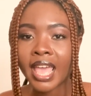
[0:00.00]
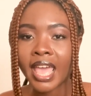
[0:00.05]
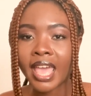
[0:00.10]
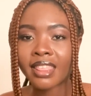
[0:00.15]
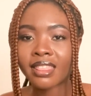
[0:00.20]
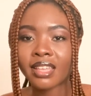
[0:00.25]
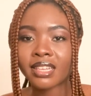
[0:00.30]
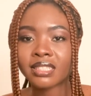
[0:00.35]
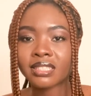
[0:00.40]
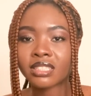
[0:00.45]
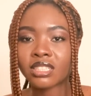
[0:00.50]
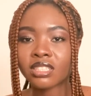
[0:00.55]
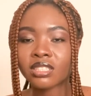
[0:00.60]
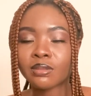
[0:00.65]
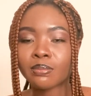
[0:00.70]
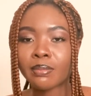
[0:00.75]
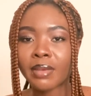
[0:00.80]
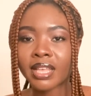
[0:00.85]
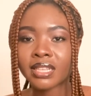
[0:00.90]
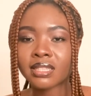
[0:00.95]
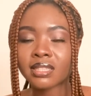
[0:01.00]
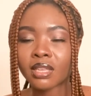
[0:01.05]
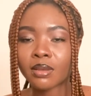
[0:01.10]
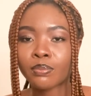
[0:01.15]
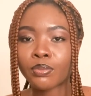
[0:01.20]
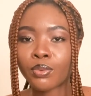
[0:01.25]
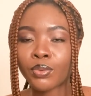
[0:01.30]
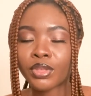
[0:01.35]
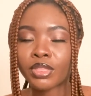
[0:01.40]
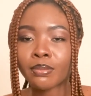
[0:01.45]
and that just messed
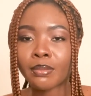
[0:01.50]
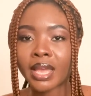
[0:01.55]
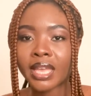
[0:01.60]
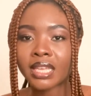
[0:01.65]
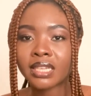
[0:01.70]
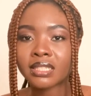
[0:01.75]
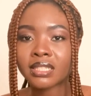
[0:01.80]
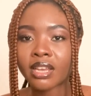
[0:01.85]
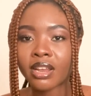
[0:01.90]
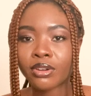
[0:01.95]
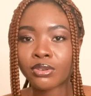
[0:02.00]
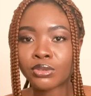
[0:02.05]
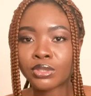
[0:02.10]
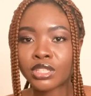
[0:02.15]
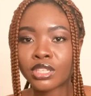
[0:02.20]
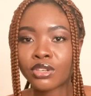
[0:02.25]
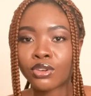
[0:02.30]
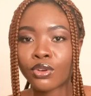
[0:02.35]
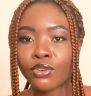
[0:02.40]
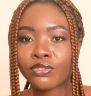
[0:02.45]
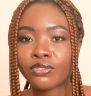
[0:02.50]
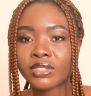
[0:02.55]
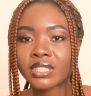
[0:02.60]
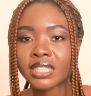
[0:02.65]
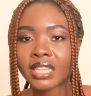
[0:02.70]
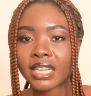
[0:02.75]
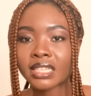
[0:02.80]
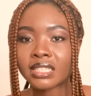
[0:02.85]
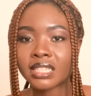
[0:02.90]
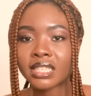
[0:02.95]
up with my entire routine of
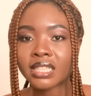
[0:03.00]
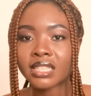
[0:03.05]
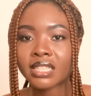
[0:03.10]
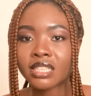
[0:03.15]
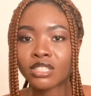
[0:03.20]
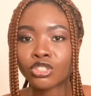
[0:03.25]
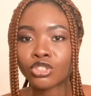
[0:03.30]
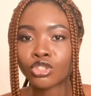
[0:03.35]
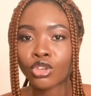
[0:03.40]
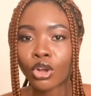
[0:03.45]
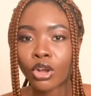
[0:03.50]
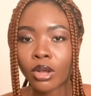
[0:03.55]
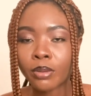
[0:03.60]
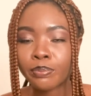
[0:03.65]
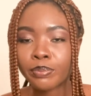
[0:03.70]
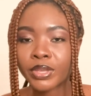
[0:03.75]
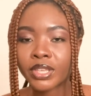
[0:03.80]
starting this job,